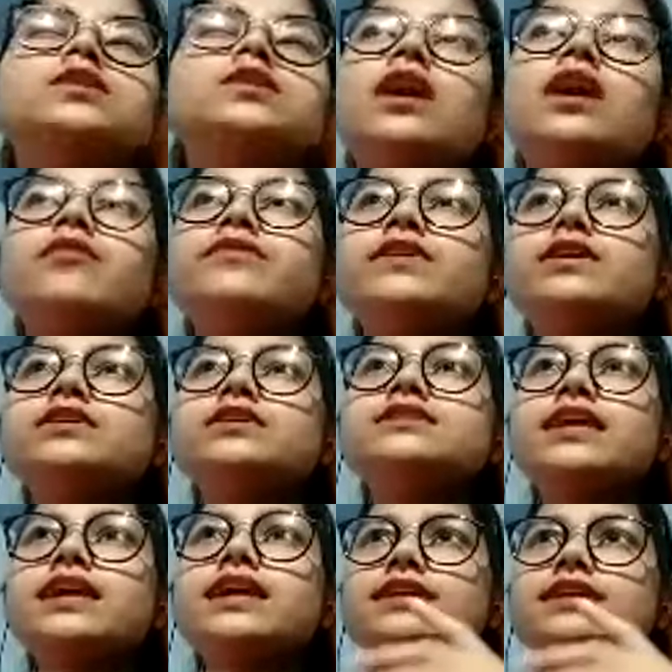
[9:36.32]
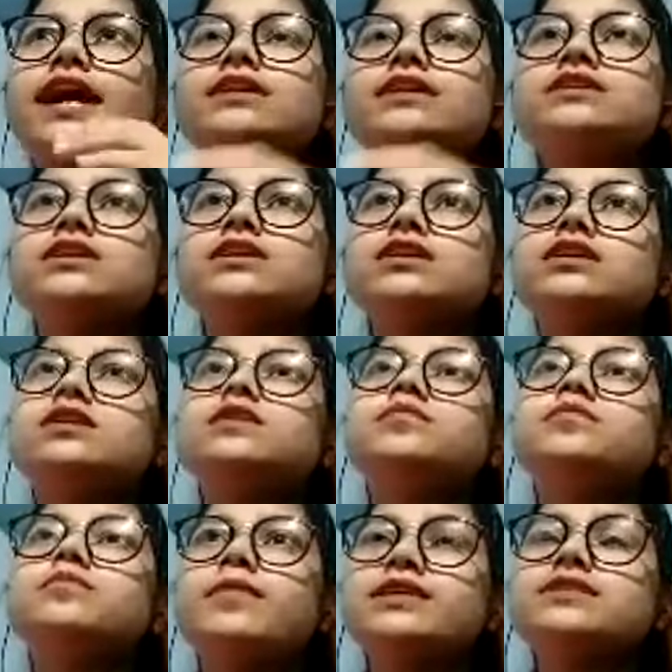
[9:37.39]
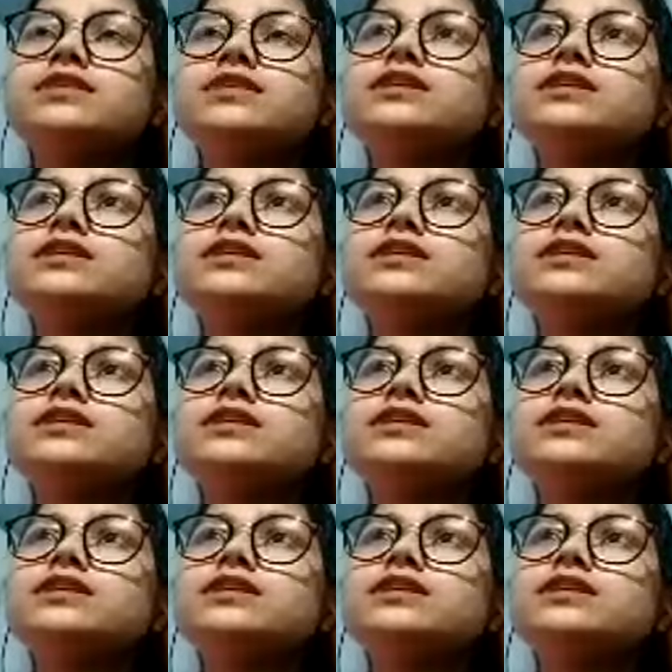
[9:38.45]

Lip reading: after seeing that message,